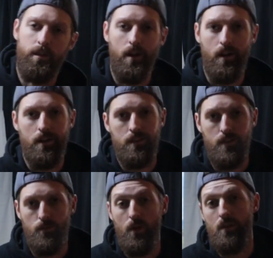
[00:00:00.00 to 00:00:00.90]
the car?
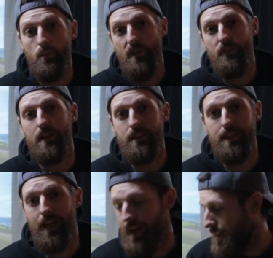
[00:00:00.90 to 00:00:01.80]
Well, quite
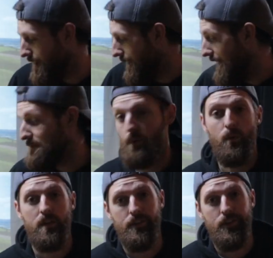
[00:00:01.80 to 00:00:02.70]
frankly, I haven't been
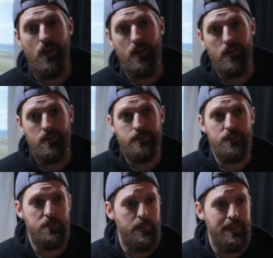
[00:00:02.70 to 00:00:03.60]
working on the car
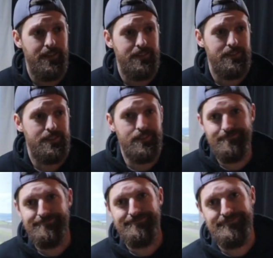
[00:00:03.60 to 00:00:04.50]
just because
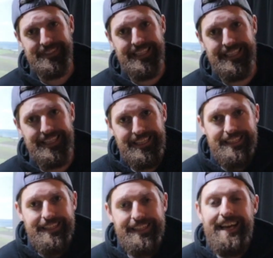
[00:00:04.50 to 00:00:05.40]

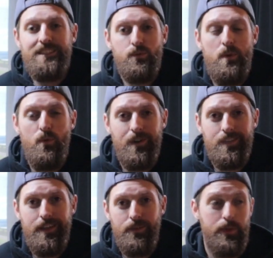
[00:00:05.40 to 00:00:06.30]
last we worked
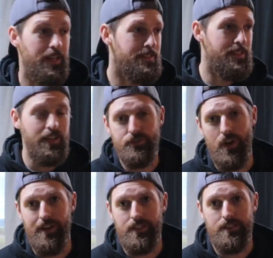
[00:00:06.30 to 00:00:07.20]
on it, we got to test
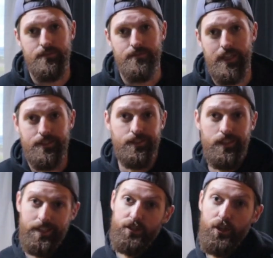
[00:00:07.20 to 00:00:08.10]
drive it.
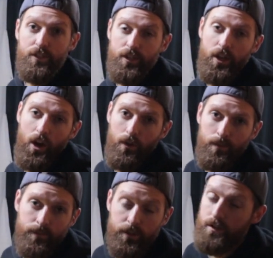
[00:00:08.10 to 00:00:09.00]
It's good to go.
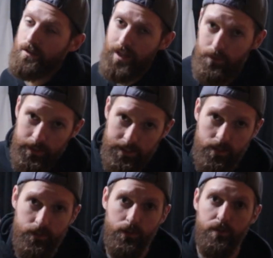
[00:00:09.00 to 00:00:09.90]
There's still a lot we need to
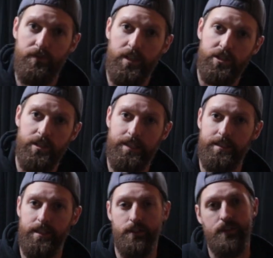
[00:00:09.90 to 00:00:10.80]
do, finish the
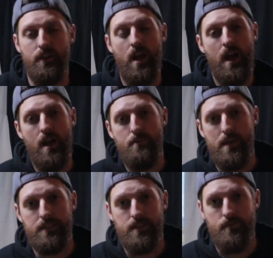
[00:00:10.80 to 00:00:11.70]
interior,
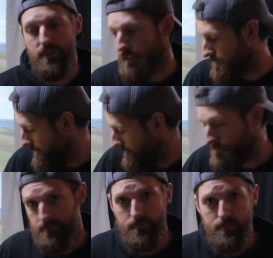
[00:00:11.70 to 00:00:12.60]
button some things up,